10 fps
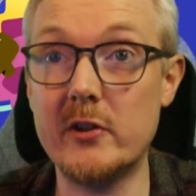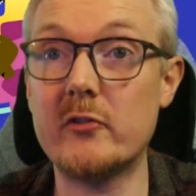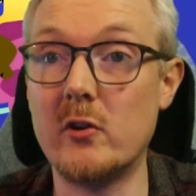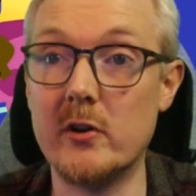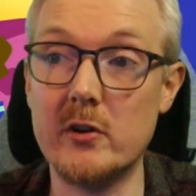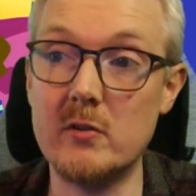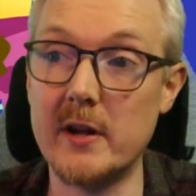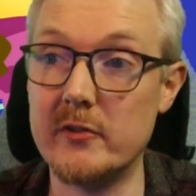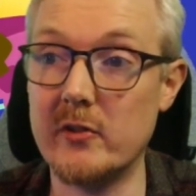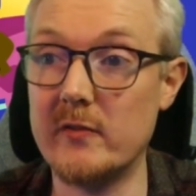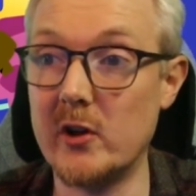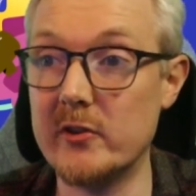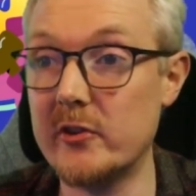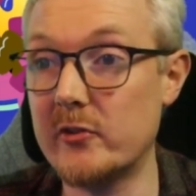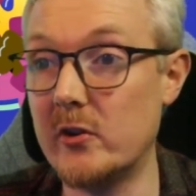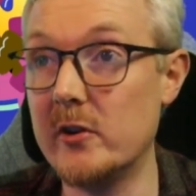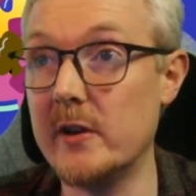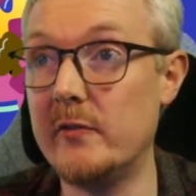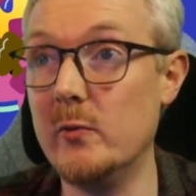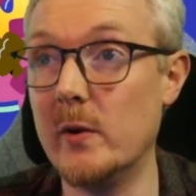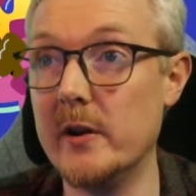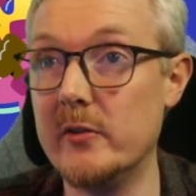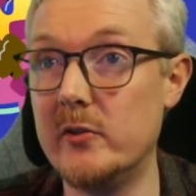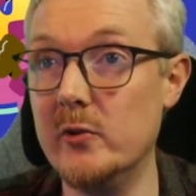Discord. Okay, so they've got a Discord if you wanted